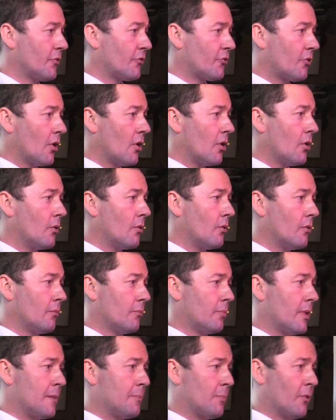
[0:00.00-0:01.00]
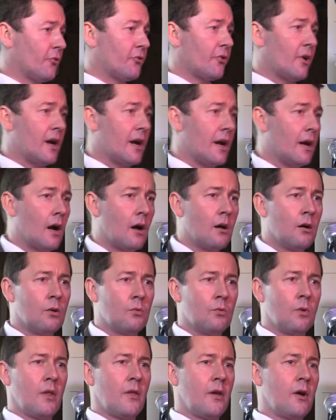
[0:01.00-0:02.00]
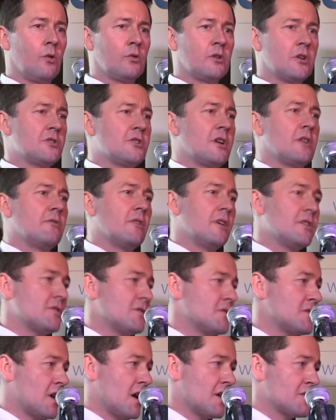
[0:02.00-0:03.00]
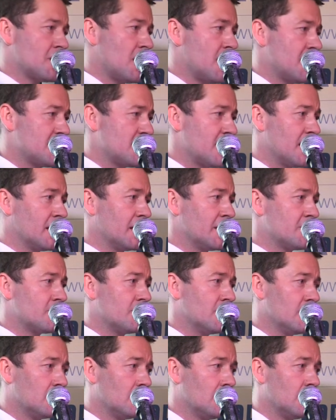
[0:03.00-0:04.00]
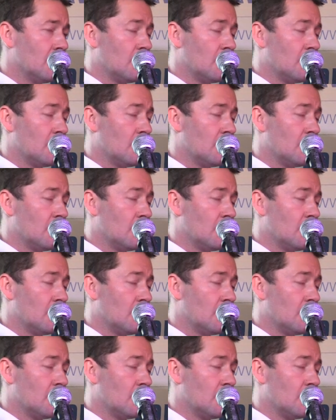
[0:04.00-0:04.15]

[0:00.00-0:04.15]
So people say, oh, well, the older generations aren't IT literate.